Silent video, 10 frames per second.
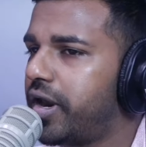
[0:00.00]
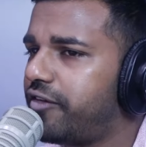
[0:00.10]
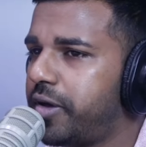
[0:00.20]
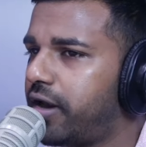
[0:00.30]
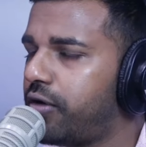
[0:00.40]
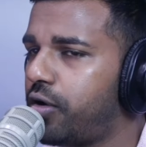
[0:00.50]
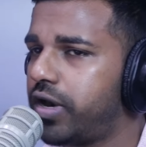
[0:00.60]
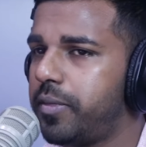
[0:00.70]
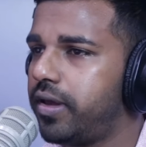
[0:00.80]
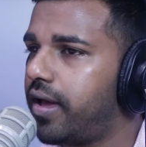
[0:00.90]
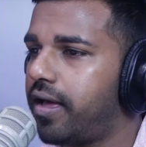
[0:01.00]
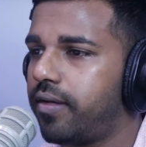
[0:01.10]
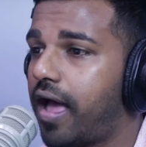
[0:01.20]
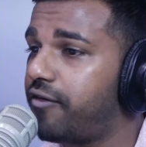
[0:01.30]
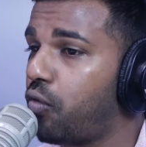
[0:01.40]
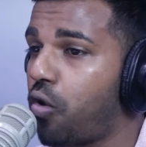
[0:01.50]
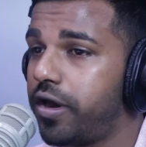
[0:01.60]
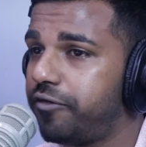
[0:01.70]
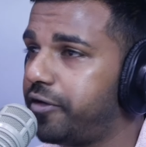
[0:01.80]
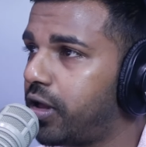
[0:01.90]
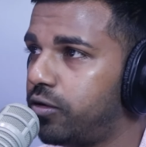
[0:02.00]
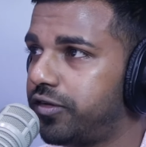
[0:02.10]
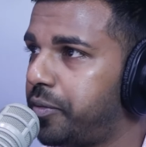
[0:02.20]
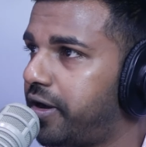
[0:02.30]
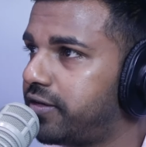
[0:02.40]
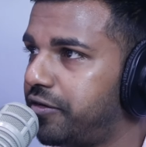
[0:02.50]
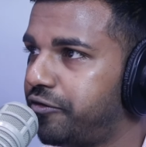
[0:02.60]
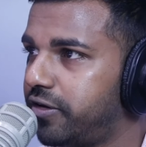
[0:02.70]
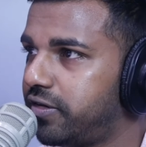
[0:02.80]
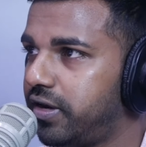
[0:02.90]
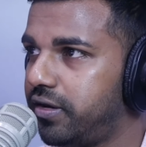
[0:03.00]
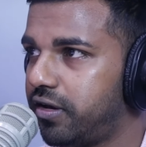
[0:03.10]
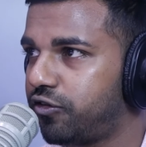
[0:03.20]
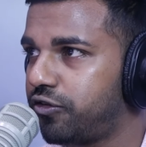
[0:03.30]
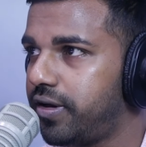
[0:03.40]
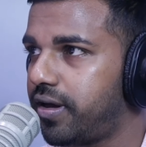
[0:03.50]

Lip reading: But I've been around, I mean, I have wonderful counterparts and friends in the industry.